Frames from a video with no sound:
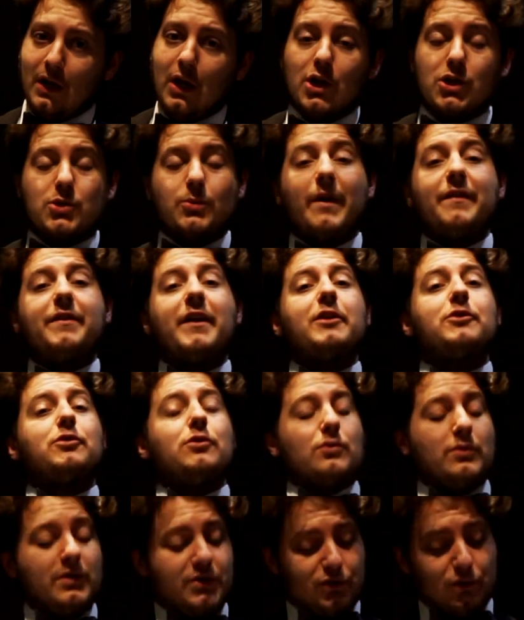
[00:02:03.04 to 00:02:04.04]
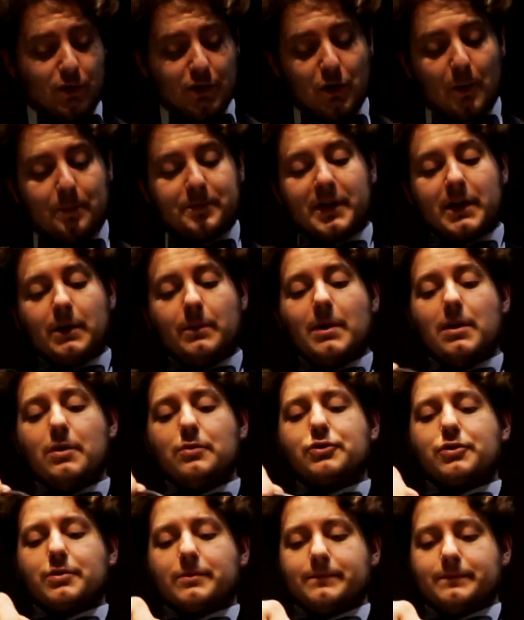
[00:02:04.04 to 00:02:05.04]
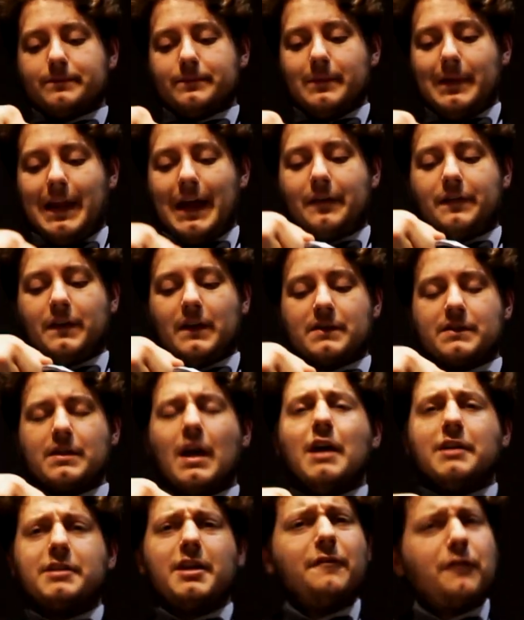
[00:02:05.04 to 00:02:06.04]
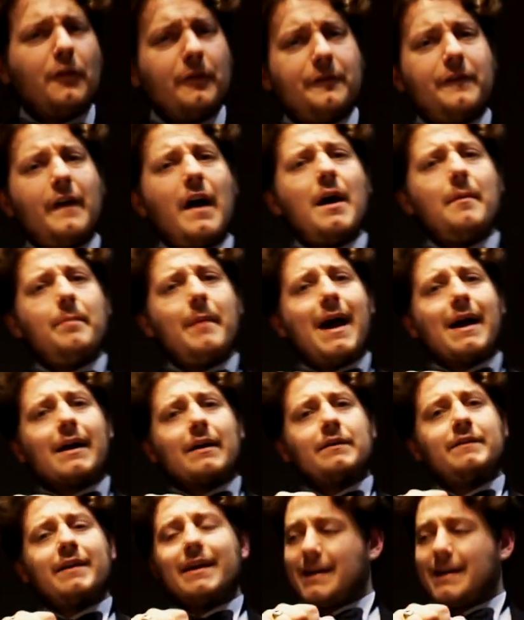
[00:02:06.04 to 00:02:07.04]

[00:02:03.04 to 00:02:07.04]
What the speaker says: So what they do is do an optical illusion, like this. See, from far back, they